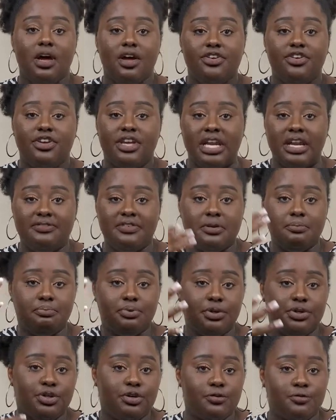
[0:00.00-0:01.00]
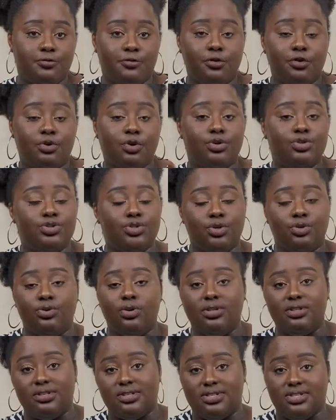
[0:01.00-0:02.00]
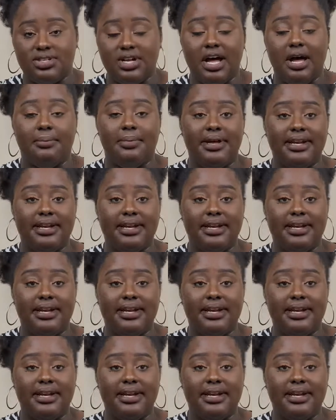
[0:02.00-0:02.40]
You can even put your phone on do not disturb,